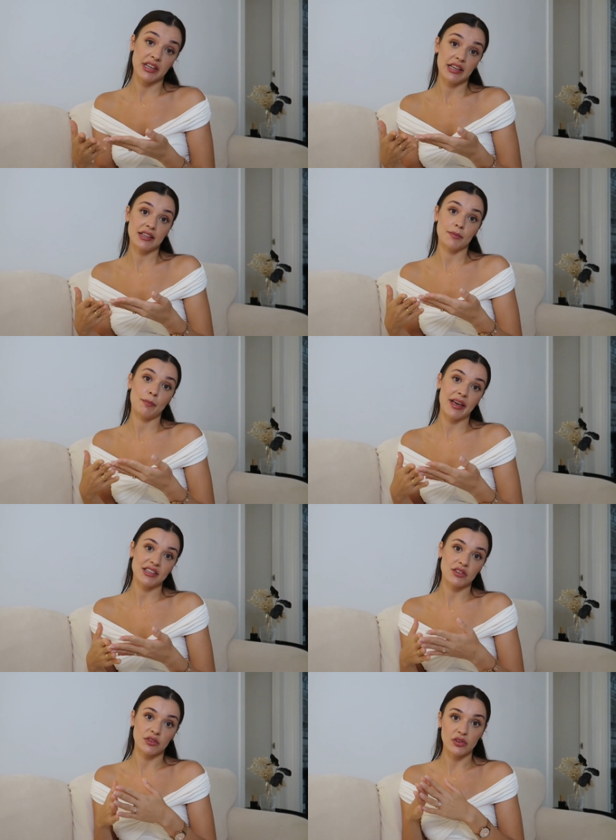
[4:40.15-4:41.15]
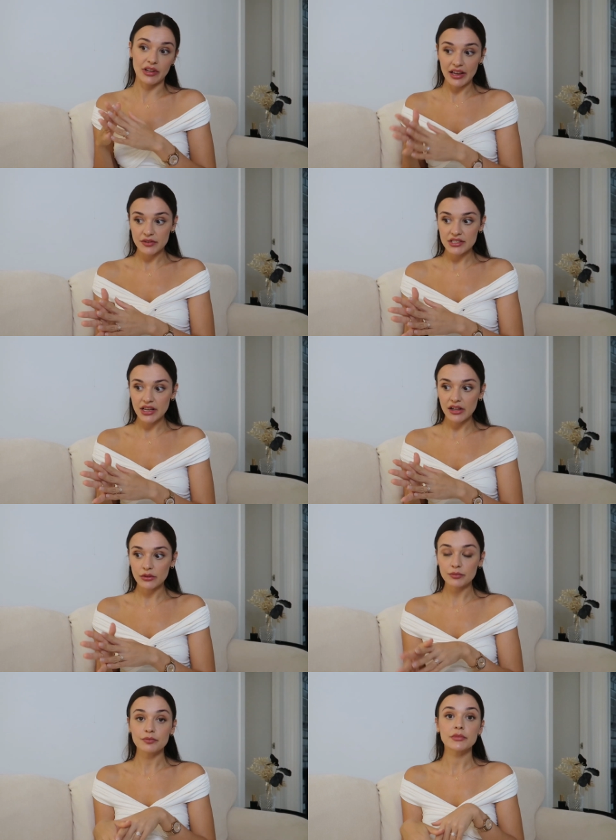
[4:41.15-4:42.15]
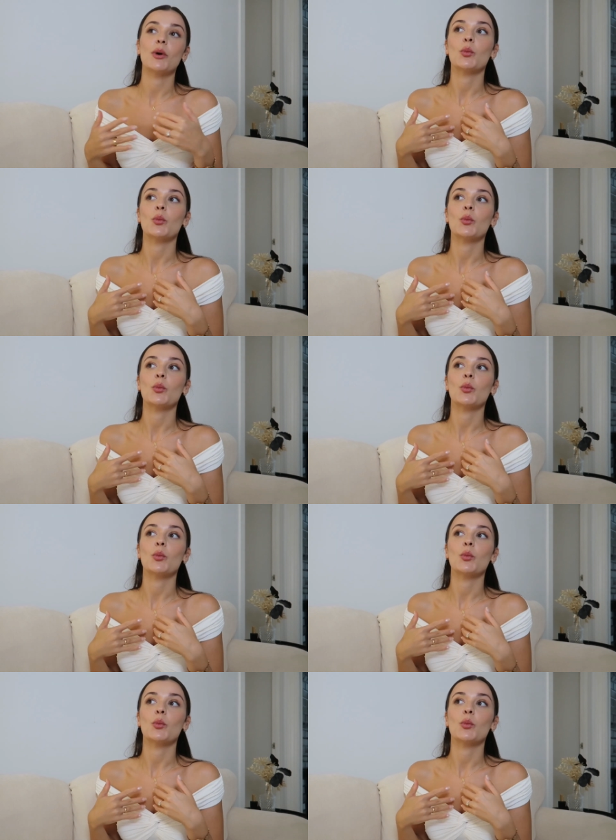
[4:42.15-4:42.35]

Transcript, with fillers: need based on your lifestyle,